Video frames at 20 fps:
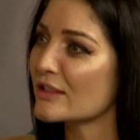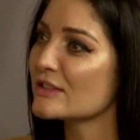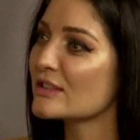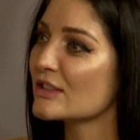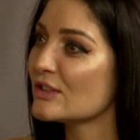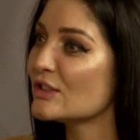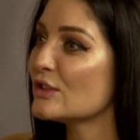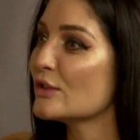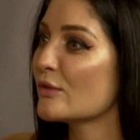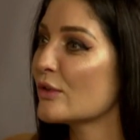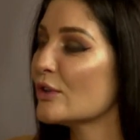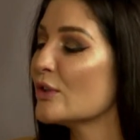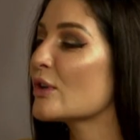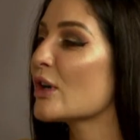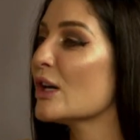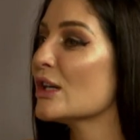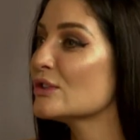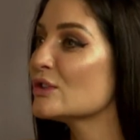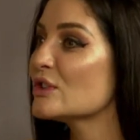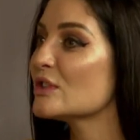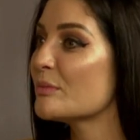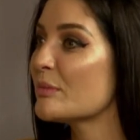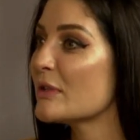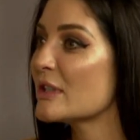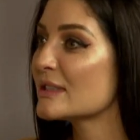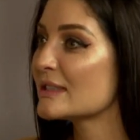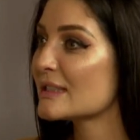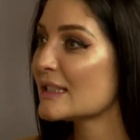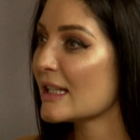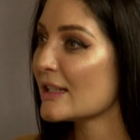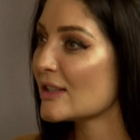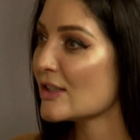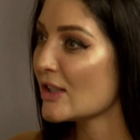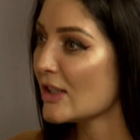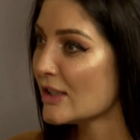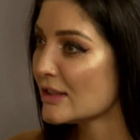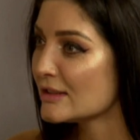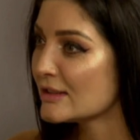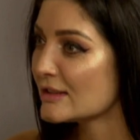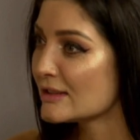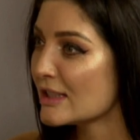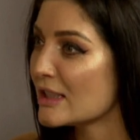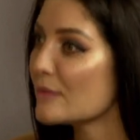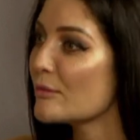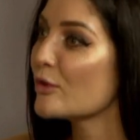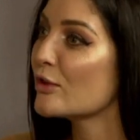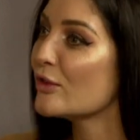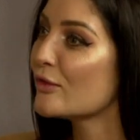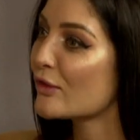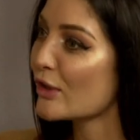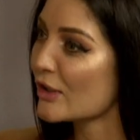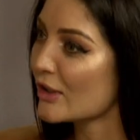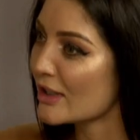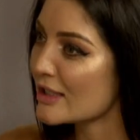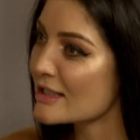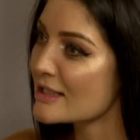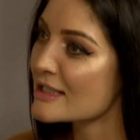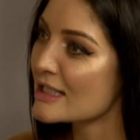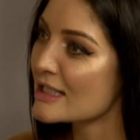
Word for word: mm, things because you, mm. you can't just be a standard artist anymore. You've got to